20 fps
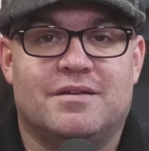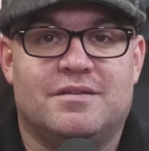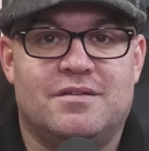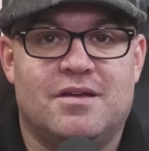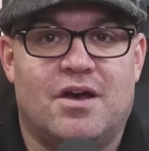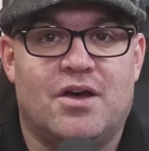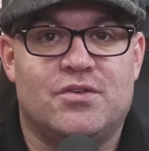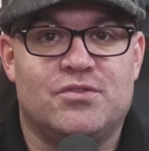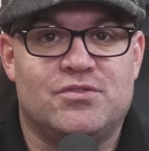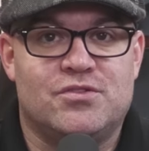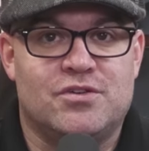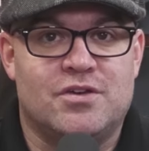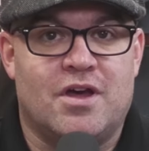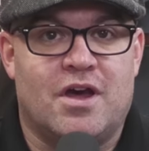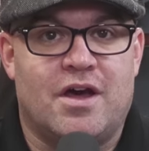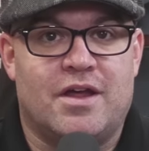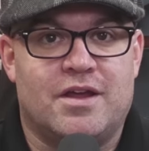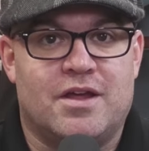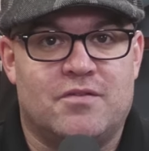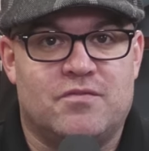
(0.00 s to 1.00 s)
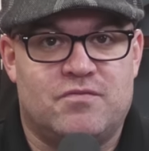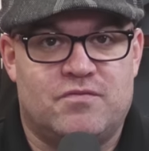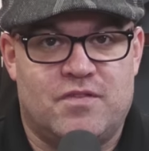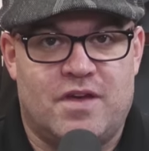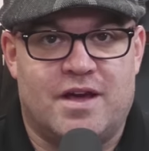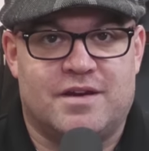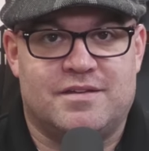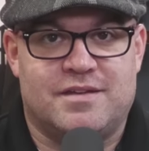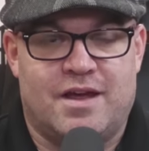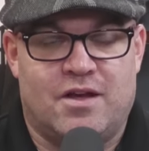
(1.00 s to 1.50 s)
does not
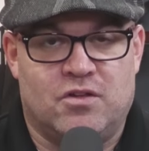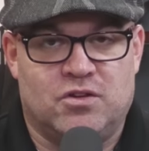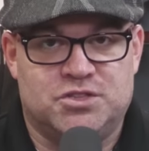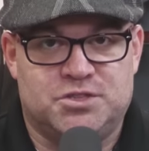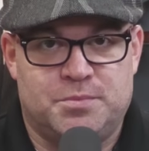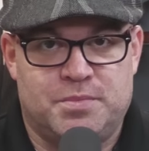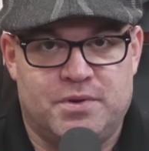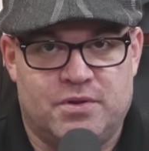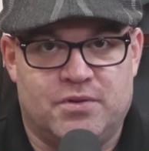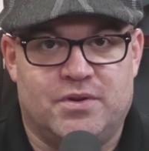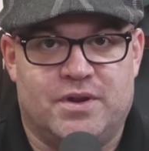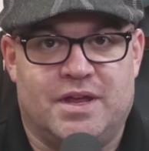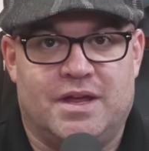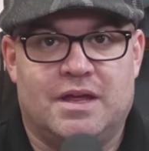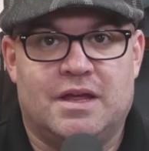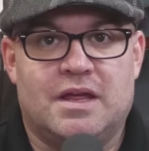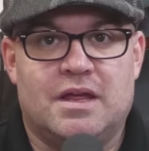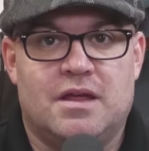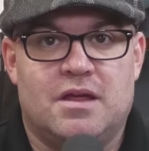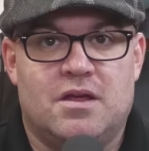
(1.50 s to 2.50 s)
affect eligibility